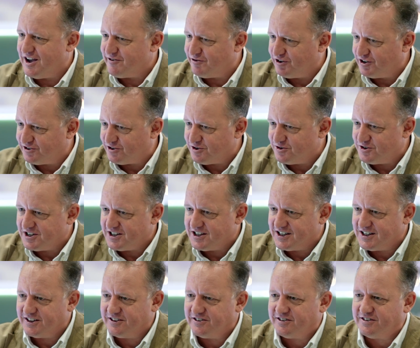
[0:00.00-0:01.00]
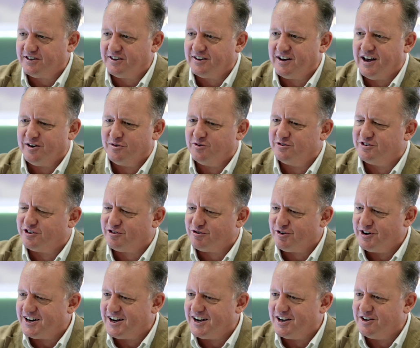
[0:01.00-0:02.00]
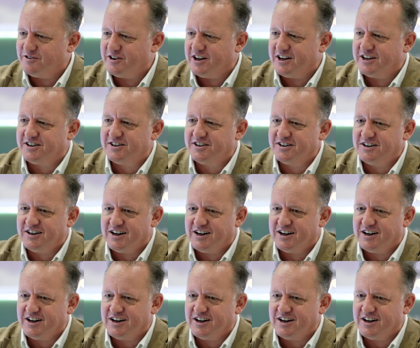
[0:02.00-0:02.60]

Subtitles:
every 2 years, and it was a 3-day event.